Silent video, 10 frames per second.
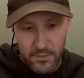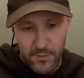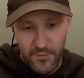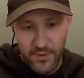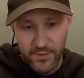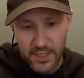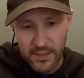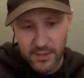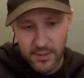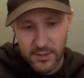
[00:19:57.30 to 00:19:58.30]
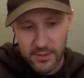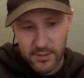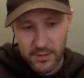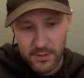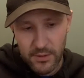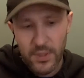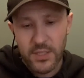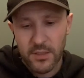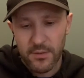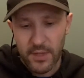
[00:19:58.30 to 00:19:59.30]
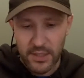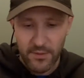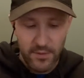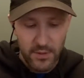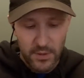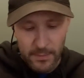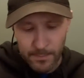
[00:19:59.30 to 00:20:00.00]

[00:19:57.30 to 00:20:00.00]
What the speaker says: 50s. Well, this is a 1950s one.